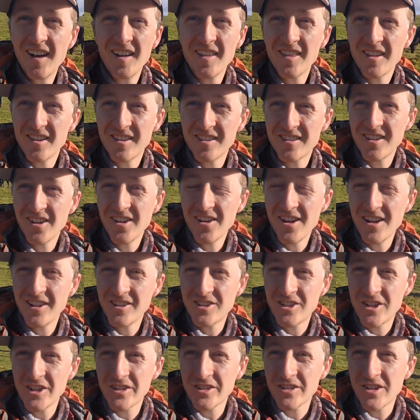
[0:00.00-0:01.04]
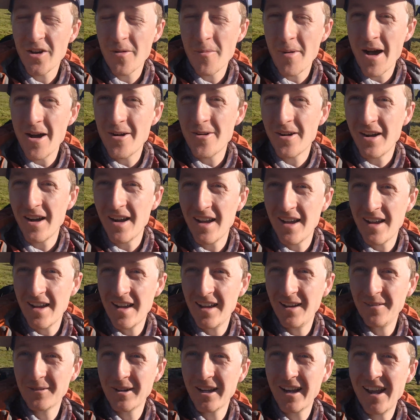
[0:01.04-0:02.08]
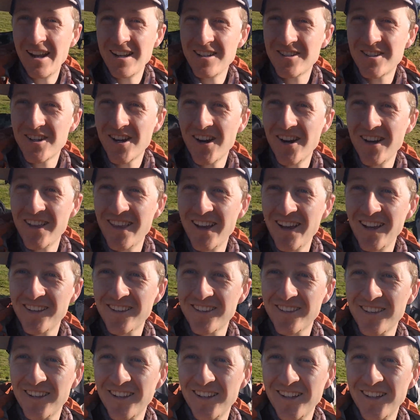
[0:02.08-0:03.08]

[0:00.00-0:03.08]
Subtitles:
The sun has just come out. I'm going to enjoy this.